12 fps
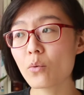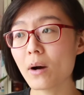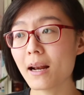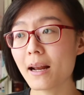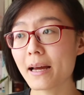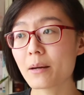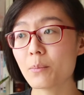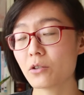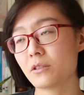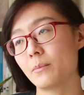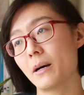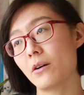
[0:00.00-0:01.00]
What I like
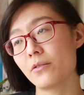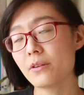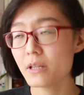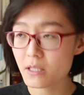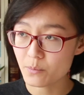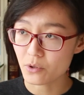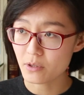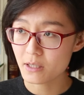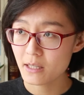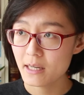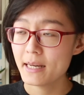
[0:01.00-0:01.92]
most about this book